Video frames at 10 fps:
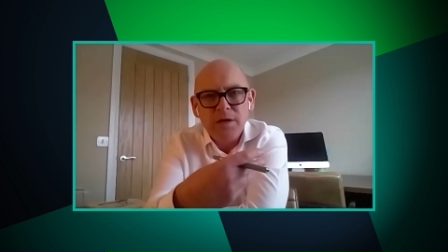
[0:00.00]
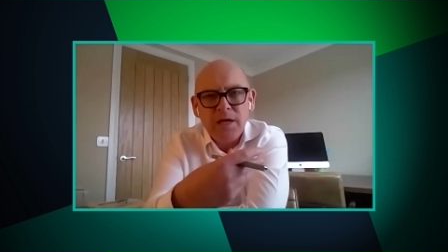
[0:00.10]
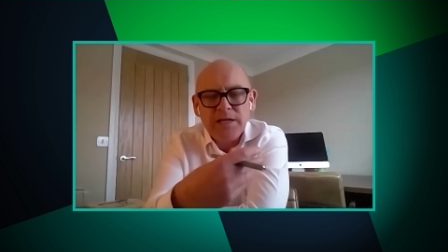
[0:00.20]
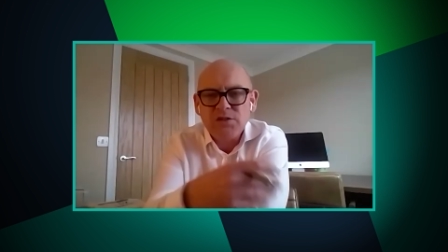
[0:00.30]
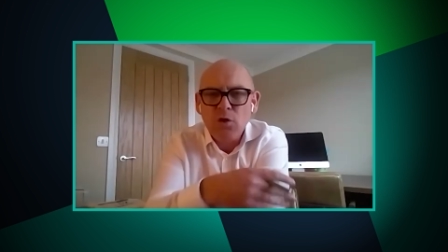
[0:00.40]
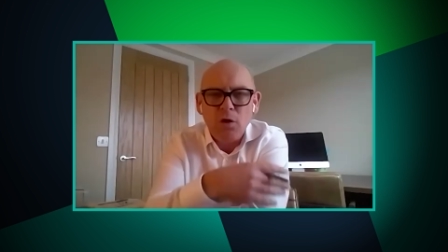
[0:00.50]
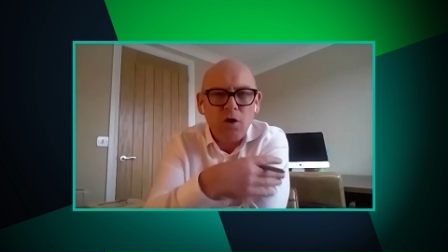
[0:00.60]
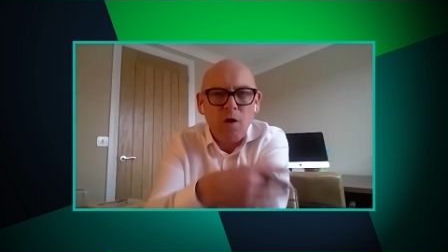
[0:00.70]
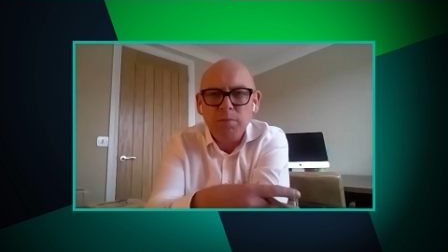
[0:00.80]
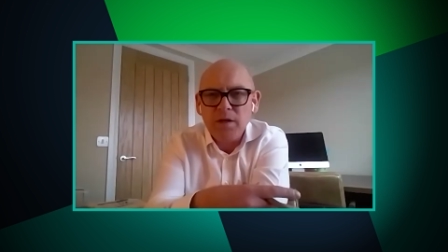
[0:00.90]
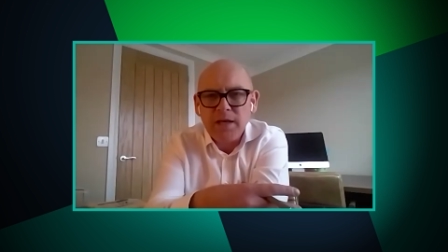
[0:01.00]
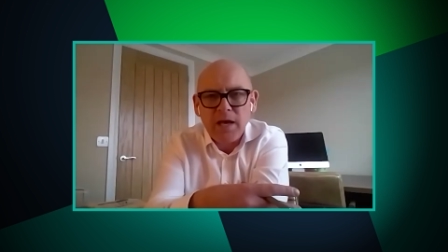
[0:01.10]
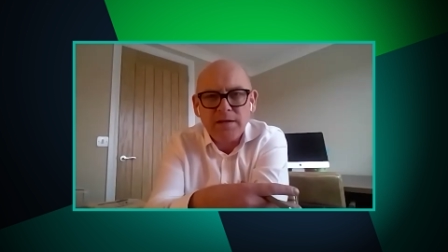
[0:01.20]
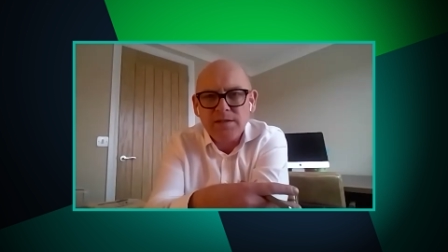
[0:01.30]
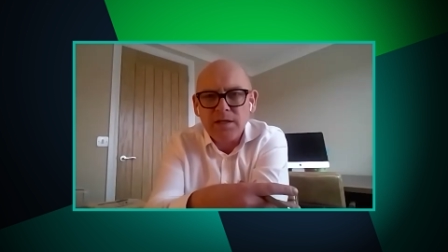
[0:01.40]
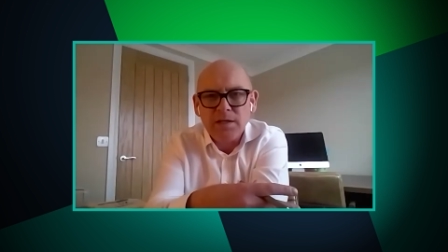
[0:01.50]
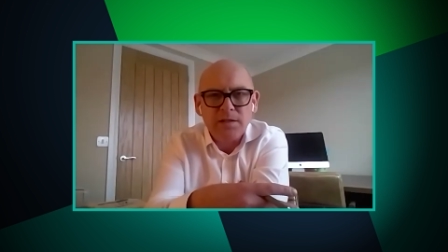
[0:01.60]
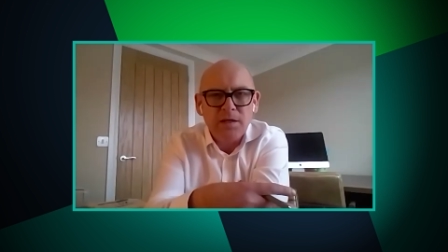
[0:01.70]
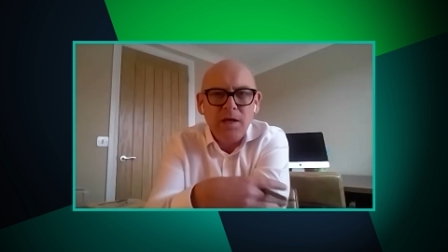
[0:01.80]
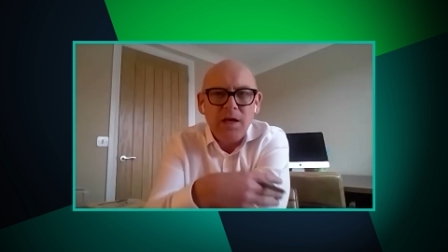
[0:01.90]
It's not complicated.
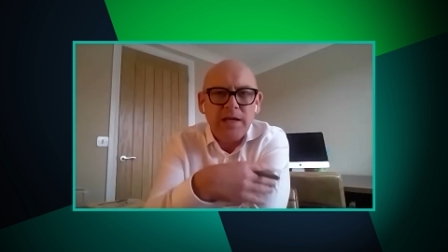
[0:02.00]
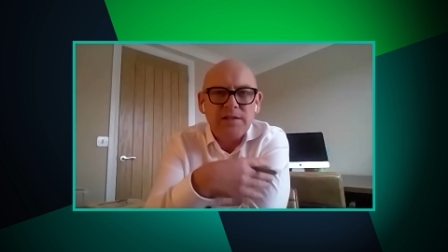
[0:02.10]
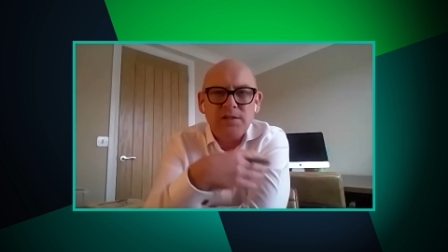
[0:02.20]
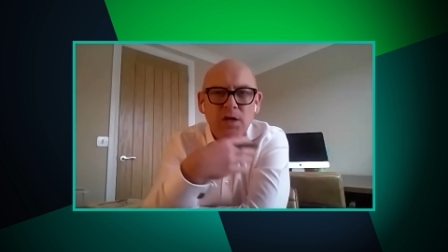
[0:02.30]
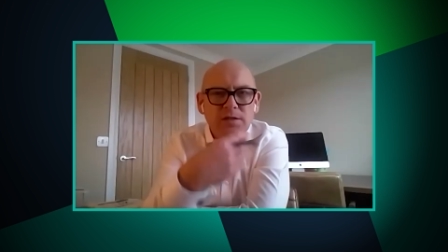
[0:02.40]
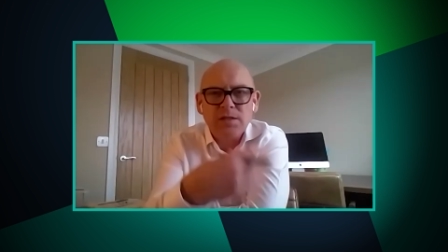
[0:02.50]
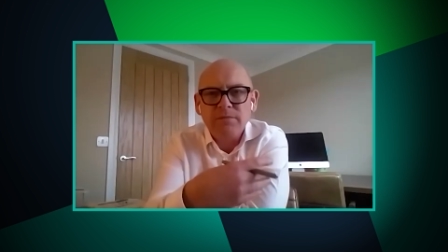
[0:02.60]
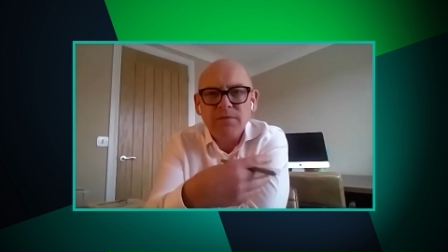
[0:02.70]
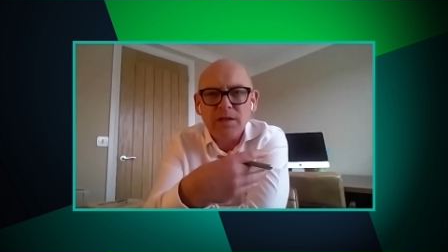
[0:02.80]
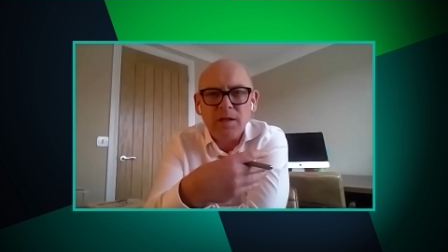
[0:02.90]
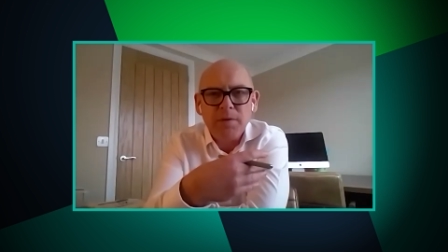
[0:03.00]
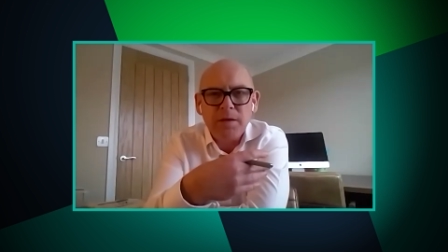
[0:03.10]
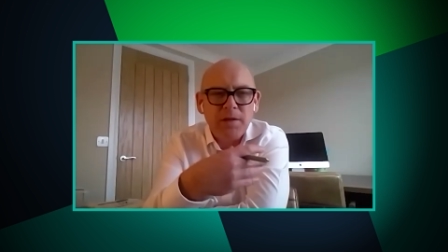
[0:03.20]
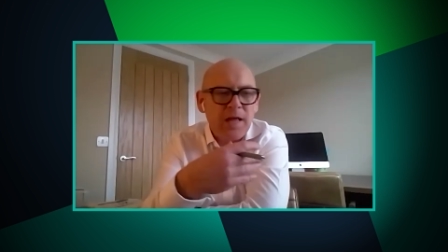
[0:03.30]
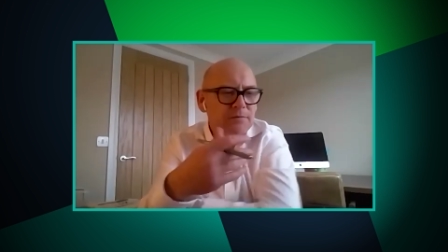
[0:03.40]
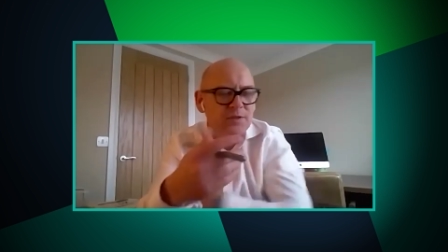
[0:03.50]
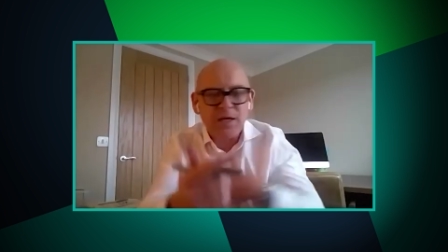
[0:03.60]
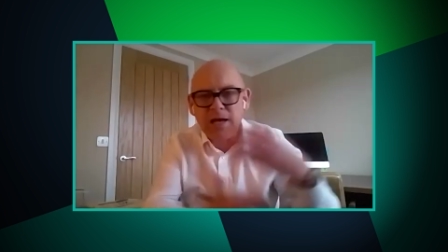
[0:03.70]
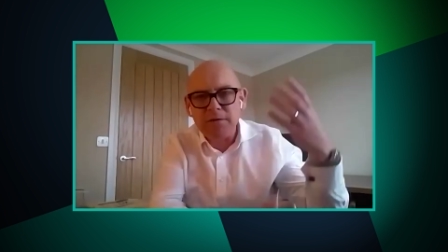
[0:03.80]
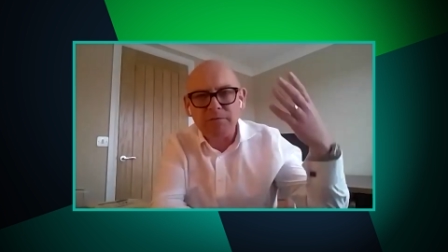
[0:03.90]
It's not something that people have
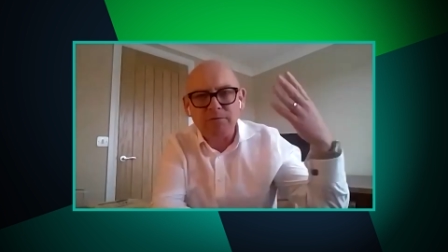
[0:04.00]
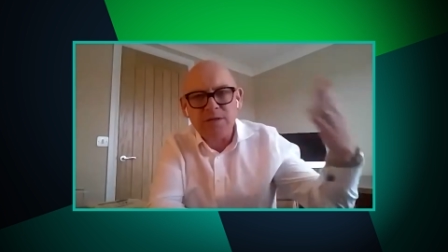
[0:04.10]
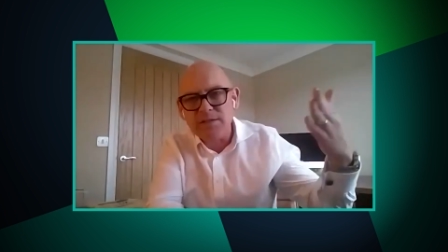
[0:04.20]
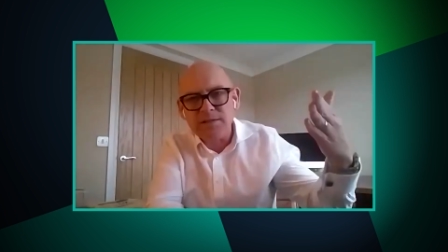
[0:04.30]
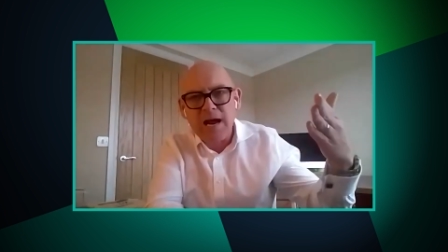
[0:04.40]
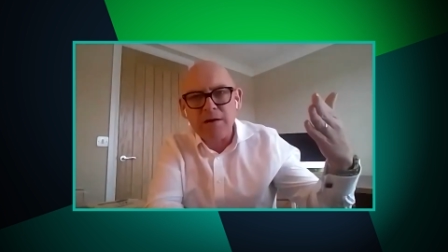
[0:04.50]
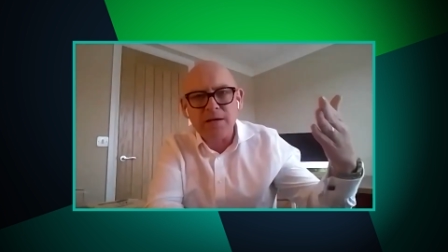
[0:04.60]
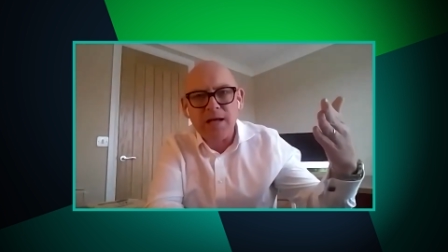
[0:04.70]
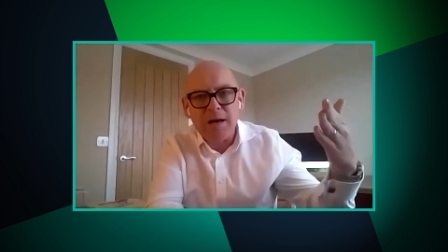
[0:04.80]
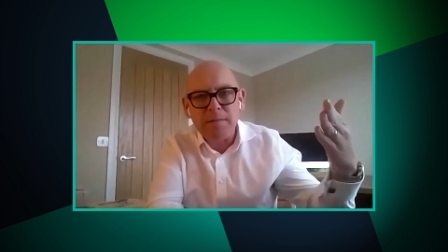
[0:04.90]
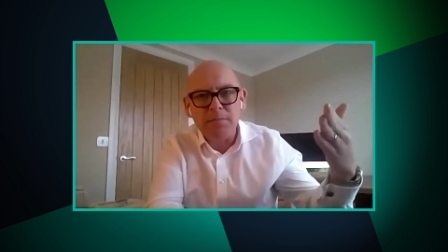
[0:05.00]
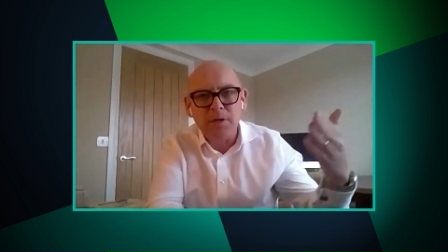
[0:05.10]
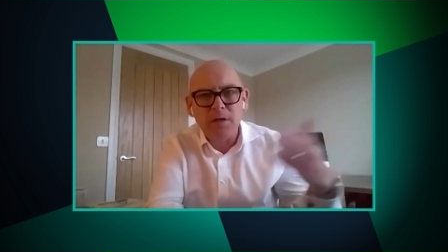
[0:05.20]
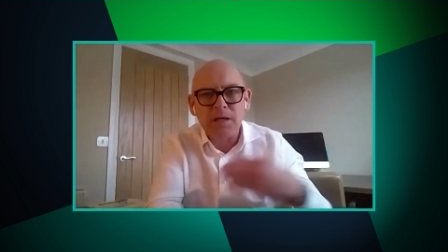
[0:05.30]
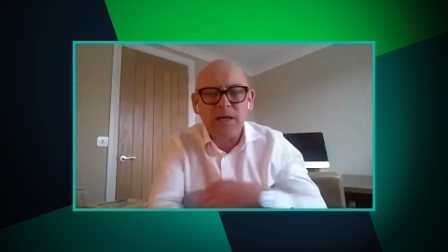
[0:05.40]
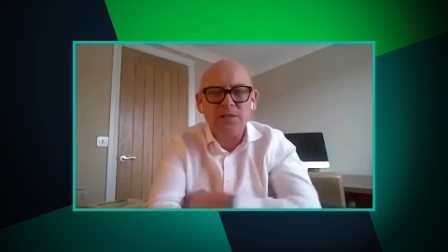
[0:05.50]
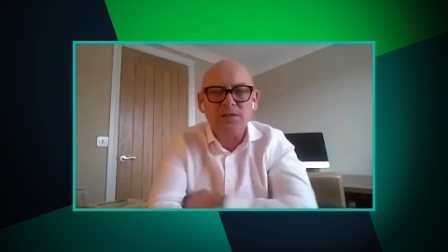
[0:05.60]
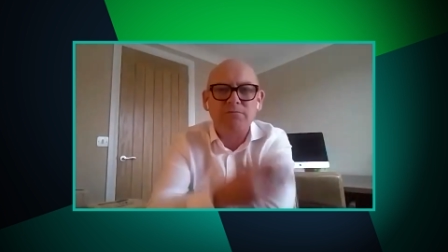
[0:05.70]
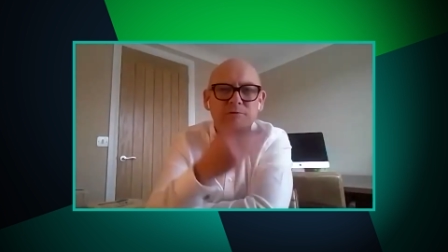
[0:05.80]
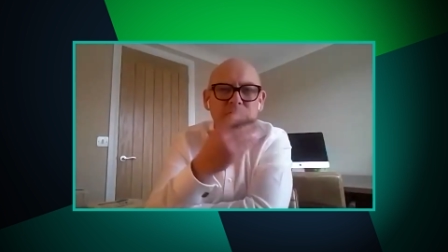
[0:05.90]
to have written down in a handbook.
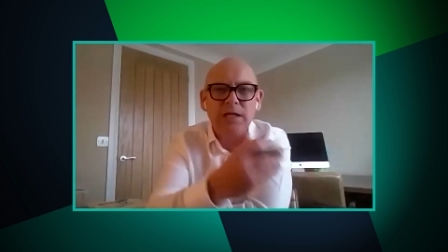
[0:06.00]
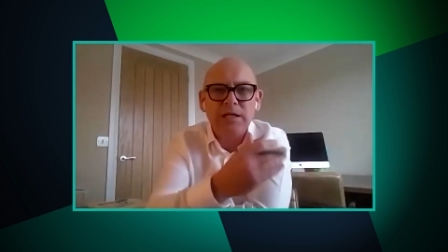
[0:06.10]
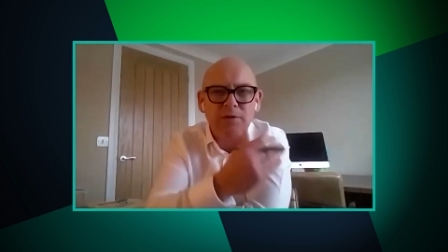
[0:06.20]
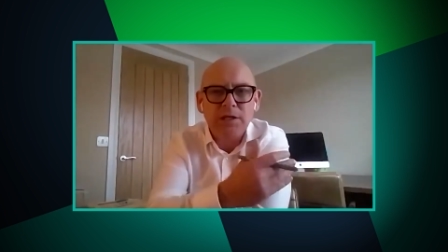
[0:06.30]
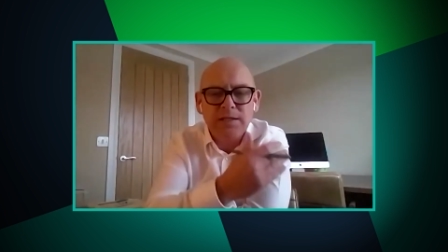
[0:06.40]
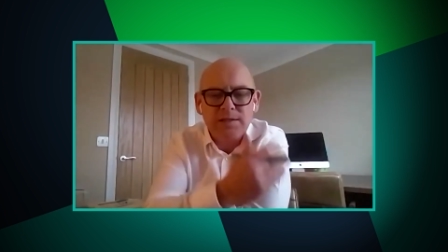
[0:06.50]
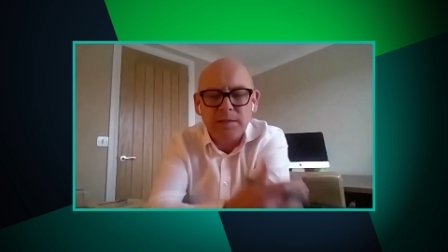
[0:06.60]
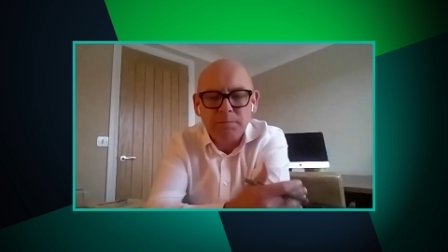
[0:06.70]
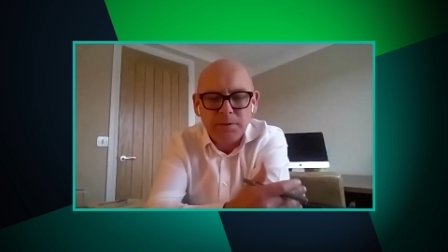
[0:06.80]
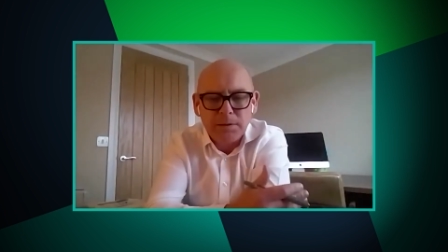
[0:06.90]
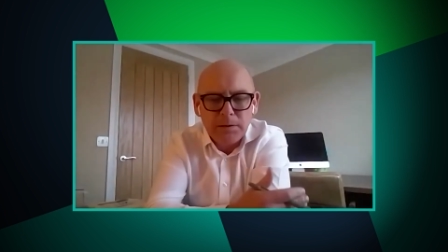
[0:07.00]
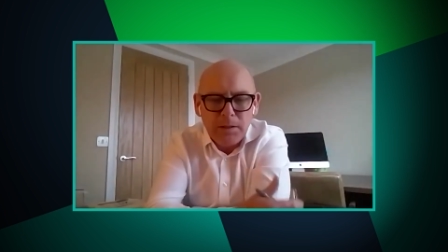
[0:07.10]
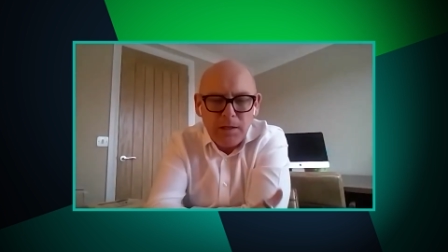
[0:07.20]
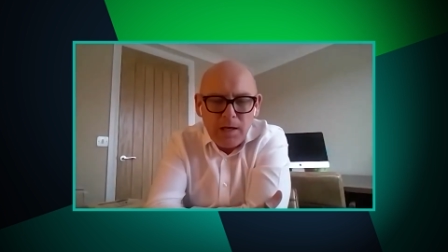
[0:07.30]
It's really, really simple.